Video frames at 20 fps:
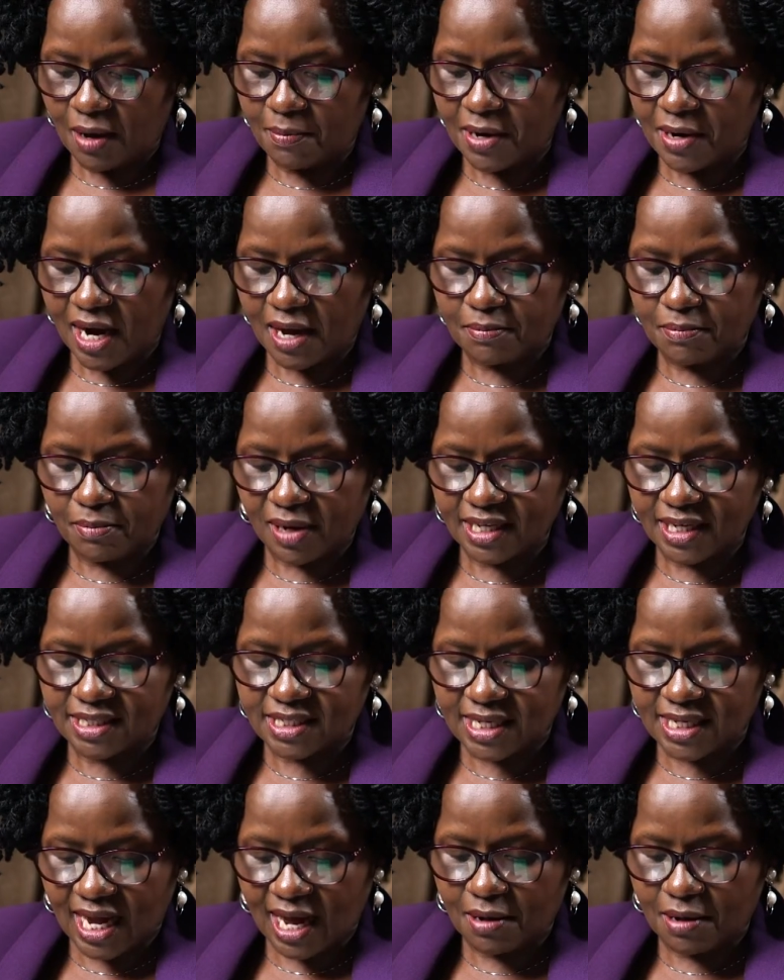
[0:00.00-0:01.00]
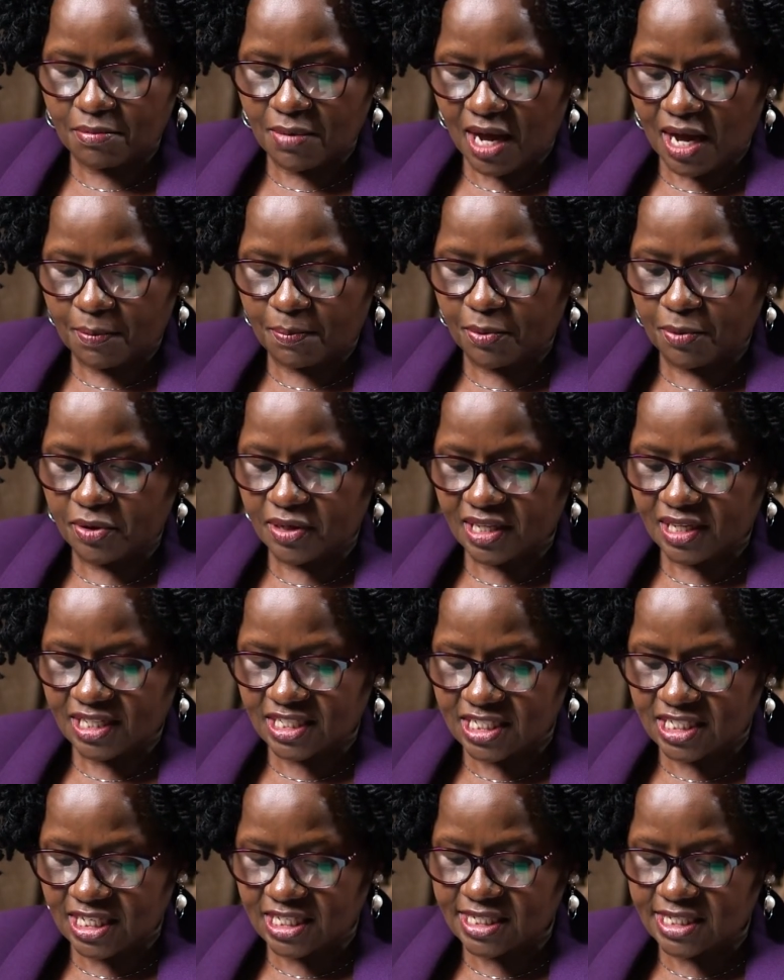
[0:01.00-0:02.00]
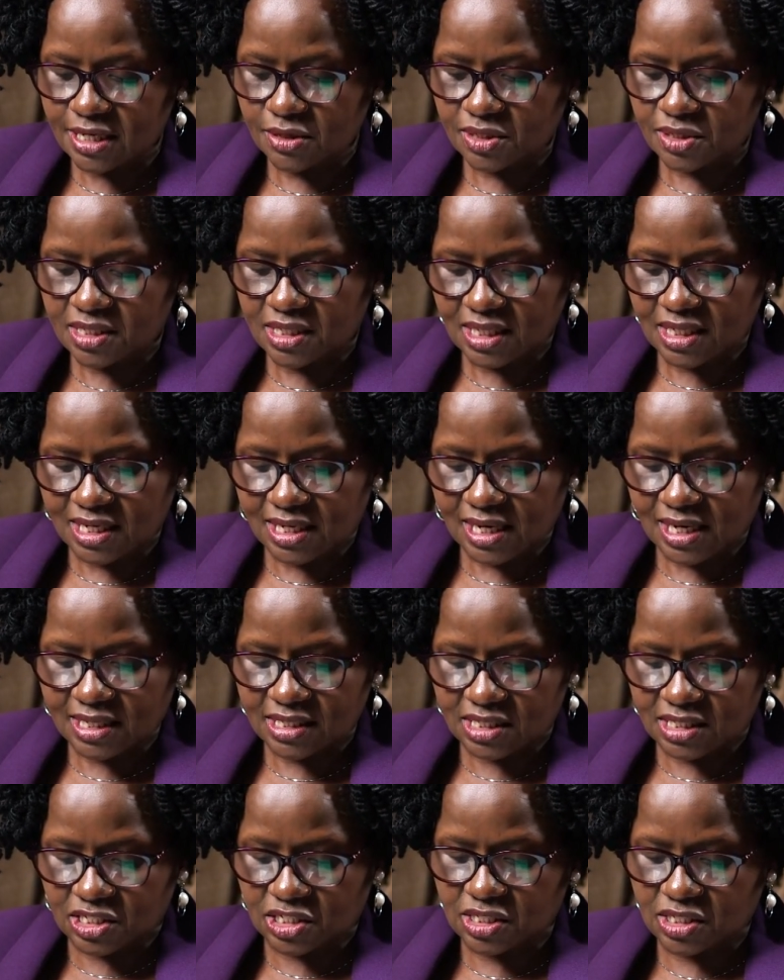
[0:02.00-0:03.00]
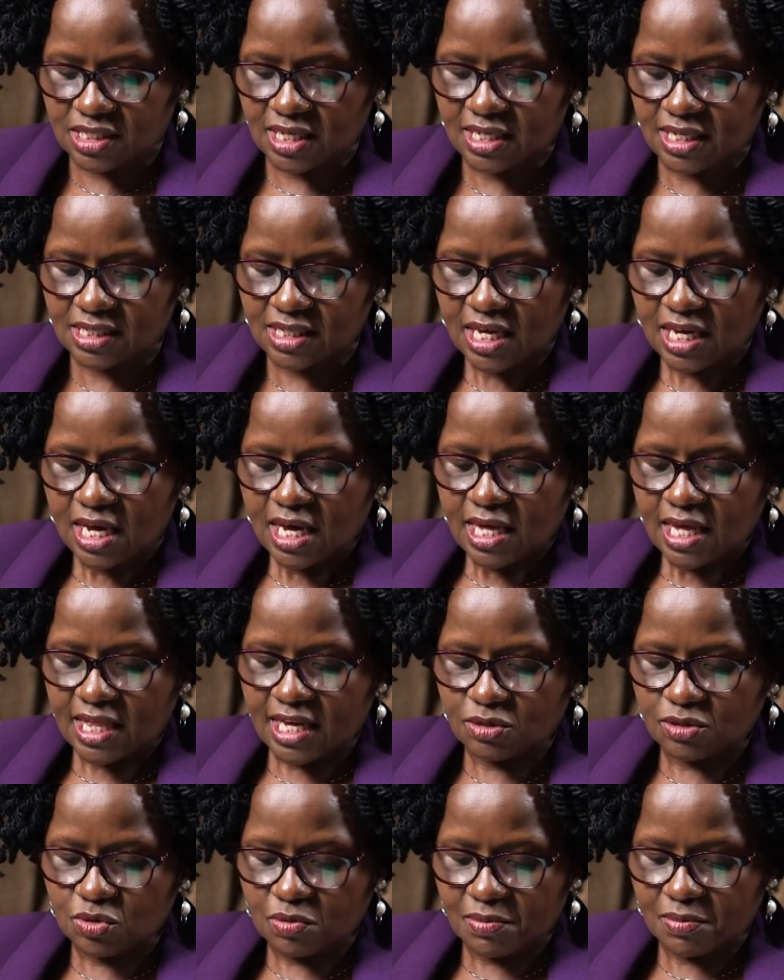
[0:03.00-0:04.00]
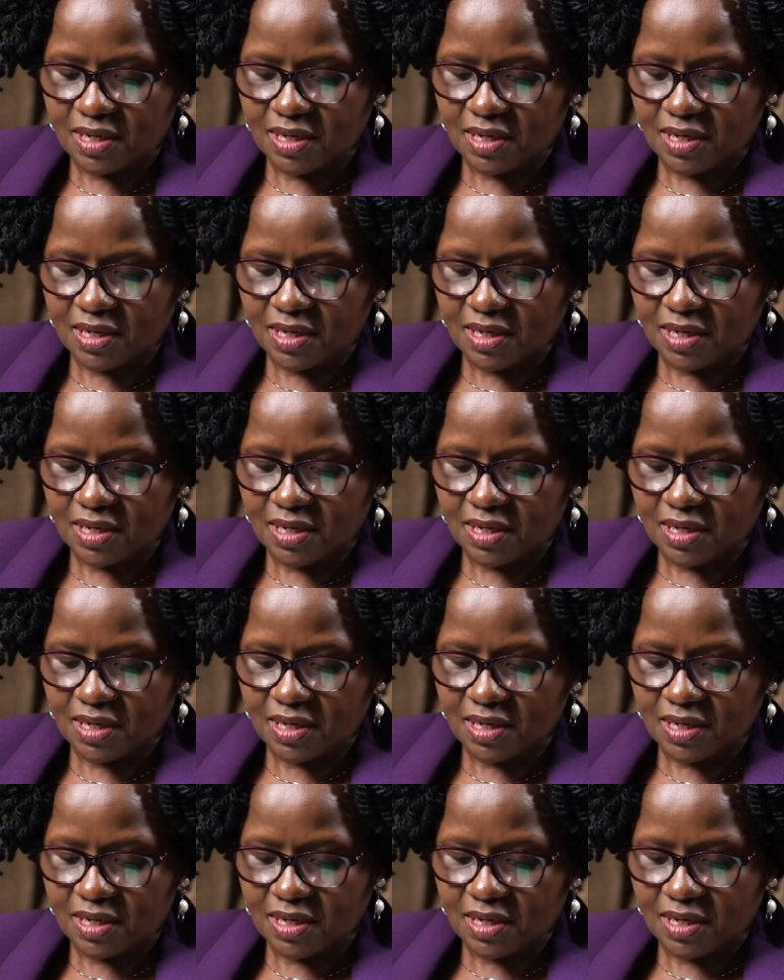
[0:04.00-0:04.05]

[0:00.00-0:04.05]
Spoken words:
Abraham might come upon the Gentiles in Christ Jesus, that we